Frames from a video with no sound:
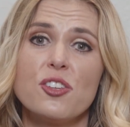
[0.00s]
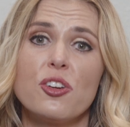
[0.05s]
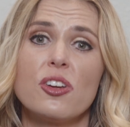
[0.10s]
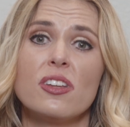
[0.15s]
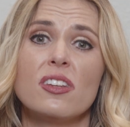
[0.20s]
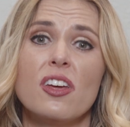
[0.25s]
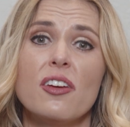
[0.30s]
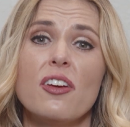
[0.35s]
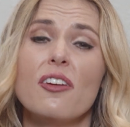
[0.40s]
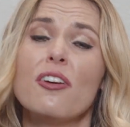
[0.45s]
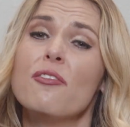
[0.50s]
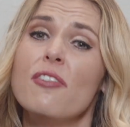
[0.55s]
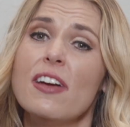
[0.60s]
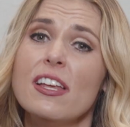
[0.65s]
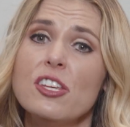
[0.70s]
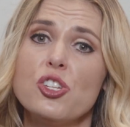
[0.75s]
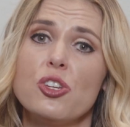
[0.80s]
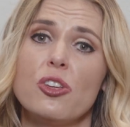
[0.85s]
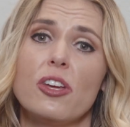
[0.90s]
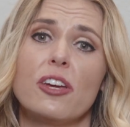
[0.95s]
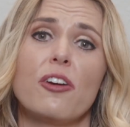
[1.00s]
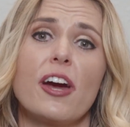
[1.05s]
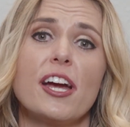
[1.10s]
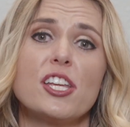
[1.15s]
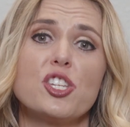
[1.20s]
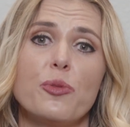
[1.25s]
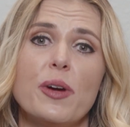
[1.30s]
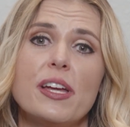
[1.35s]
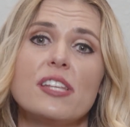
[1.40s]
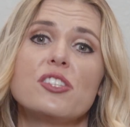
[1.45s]
you can eventually
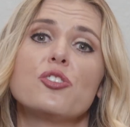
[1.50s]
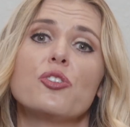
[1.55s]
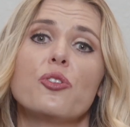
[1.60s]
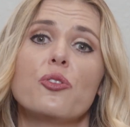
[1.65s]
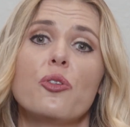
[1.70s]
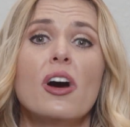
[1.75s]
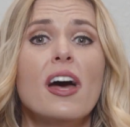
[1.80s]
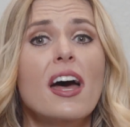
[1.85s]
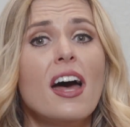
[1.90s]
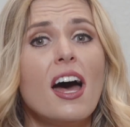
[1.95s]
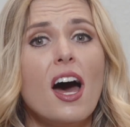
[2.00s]
graduate to